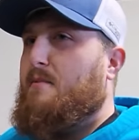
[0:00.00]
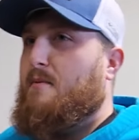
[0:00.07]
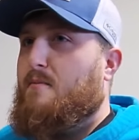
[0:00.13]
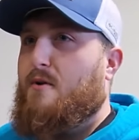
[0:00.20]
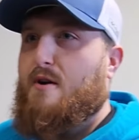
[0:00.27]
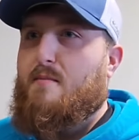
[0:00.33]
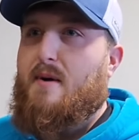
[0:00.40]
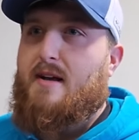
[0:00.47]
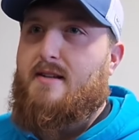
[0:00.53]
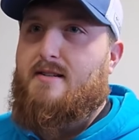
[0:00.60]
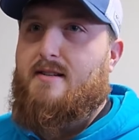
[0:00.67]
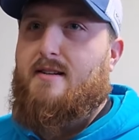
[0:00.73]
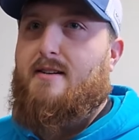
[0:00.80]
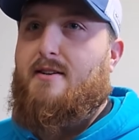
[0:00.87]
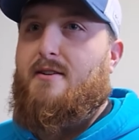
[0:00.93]
it pretty
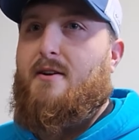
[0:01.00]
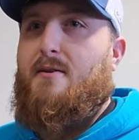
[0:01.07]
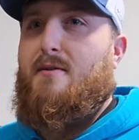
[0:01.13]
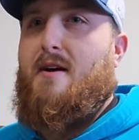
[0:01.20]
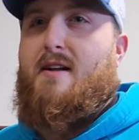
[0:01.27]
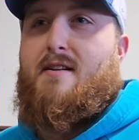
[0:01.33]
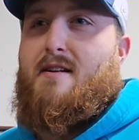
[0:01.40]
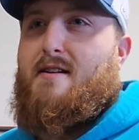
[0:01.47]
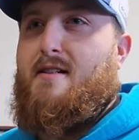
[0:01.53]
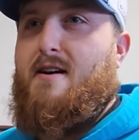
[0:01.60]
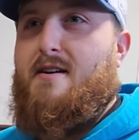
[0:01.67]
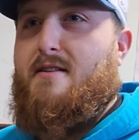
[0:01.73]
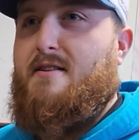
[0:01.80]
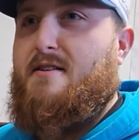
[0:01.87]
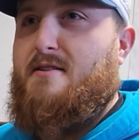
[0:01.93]
basic, not a
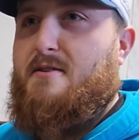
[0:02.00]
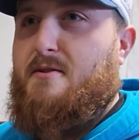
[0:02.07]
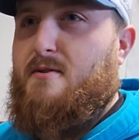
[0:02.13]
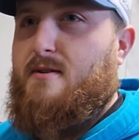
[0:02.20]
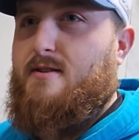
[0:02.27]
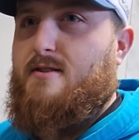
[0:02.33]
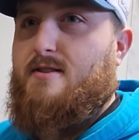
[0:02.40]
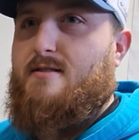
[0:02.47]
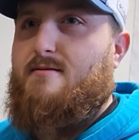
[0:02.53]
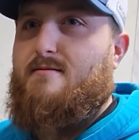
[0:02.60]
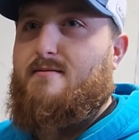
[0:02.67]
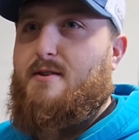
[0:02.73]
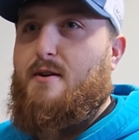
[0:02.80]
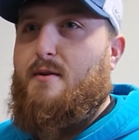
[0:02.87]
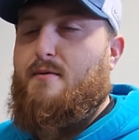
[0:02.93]
lot done to it, just
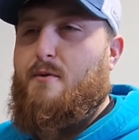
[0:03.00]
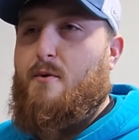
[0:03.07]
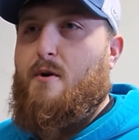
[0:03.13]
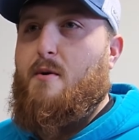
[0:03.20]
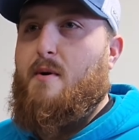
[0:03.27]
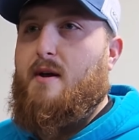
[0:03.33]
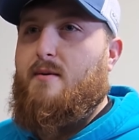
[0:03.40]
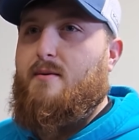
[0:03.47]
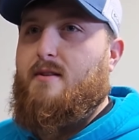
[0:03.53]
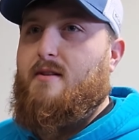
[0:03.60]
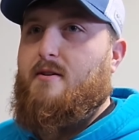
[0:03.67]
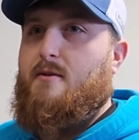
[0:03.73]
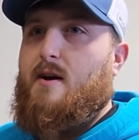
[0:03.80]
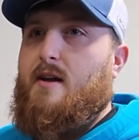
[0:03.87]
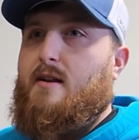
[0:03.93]
408 with a
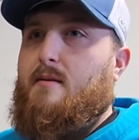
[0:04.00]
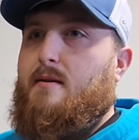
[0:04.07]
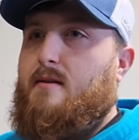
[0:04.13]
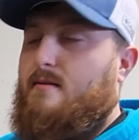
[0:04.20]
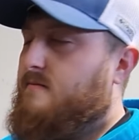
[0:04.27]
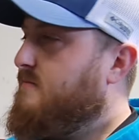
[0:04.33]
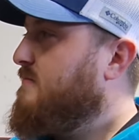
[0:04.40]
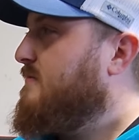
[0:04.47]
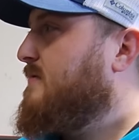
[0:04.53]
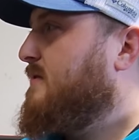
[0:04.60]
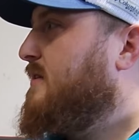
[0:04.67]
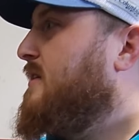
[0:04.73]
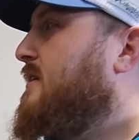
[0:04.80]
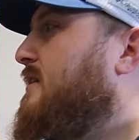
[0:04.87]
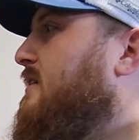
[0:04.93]
little 80.
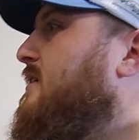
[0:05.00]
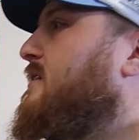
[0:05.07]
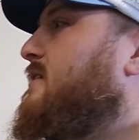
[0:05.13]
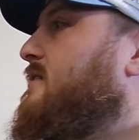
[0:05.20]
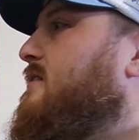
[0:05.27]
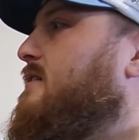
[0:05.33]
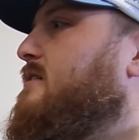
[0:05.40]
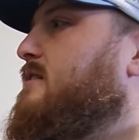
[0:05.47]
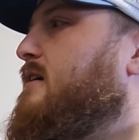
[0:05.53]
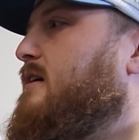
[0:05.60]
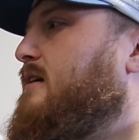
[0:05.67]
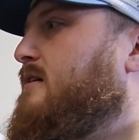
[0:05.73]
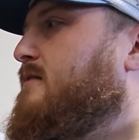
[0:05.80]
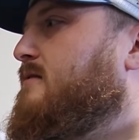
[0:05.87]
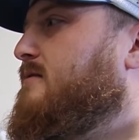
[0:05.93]
It's
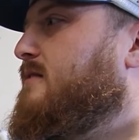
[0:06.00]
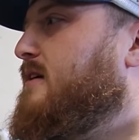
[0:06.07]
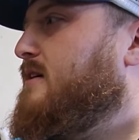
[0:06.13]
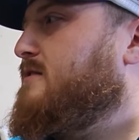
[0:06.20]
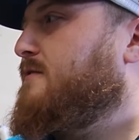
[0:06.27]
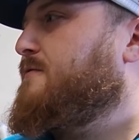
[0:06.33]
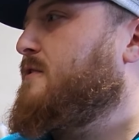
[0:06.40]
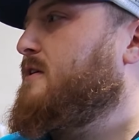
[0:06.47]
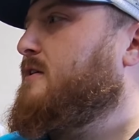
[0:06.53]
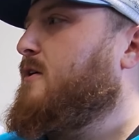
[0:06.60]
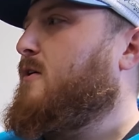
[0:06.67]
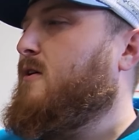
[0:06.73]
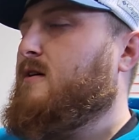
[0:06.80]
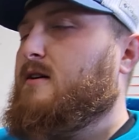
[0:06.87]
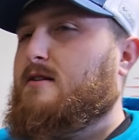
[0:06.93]
a fun
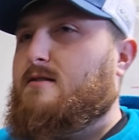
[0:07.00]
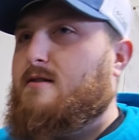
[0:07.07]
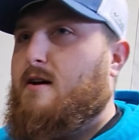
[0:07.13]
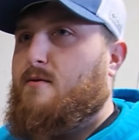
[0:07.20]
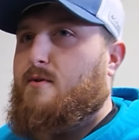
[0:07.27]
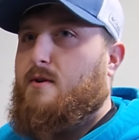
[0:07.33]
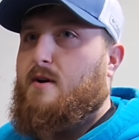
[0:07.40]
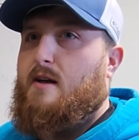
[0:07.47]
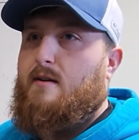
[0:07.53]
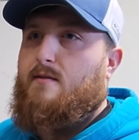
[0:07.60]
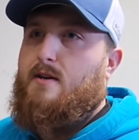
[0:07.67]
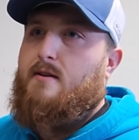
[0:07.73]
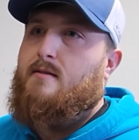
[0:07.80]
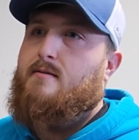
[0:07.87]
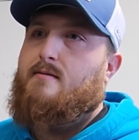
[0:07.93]
car. It's not real
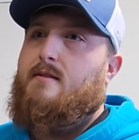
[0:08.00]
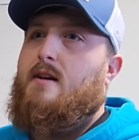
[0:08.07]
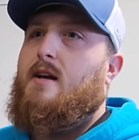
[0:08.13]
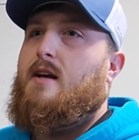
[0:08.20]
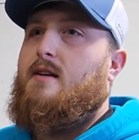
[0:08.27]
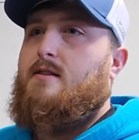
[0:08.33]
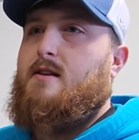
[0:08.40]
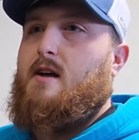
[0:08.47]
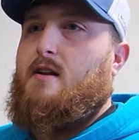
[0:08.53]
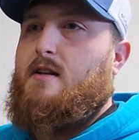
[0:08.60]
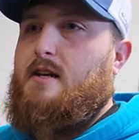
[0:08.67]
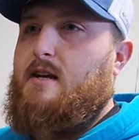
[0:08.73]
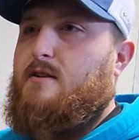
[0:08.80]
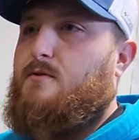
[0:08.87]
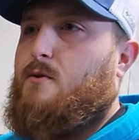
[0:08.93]
heavy. It's got a
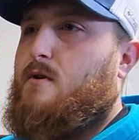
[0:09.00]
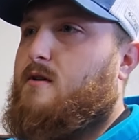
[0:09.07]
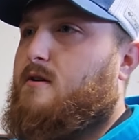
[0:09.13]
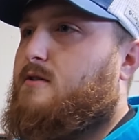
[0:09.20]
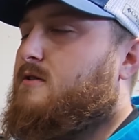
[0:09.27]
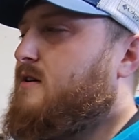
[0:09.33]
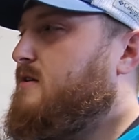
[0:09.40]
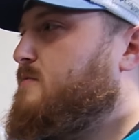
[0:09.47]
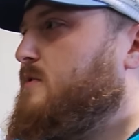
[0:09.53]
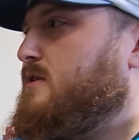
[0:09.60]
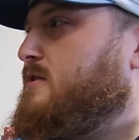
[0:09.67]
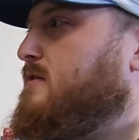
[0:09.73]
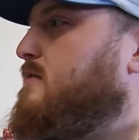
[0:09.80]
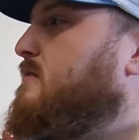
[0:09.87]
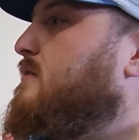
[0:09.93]
TH400
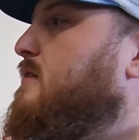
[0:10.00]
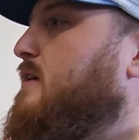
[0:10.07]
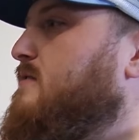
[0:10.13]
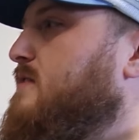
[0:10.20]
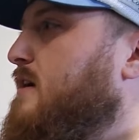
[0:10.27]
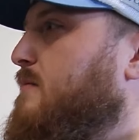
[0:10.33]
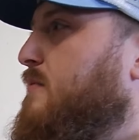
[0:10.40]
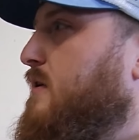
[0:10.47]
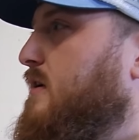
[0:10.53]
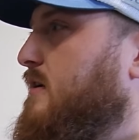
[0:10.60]
transmission, leaves out pretty